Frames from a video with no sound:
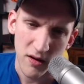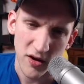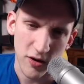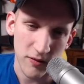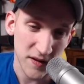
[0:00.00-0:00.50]

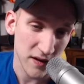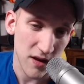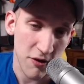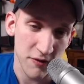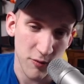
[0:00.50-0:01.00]

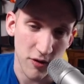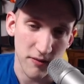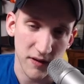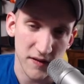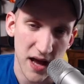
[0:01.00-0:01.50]
$6 more,
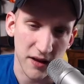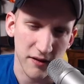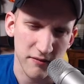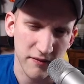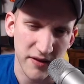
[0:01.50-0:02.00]
exactly.
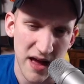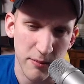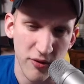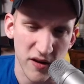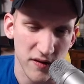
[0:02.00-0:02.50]

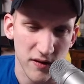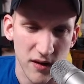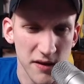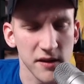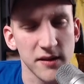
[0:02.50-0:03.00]
Flat price.
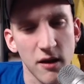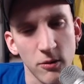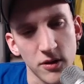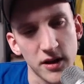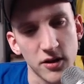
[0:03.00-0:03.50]
I think that
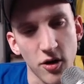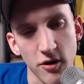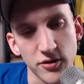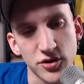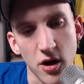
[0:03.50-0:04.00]
will
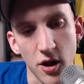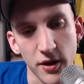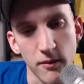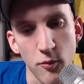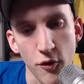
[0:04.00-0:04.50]
encourage
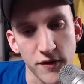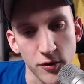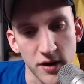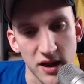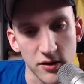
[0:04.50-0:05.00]
calling more so
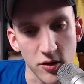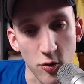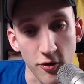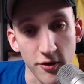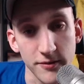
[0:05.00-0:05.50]
than 8
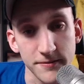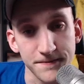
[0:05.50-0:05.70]
1/4.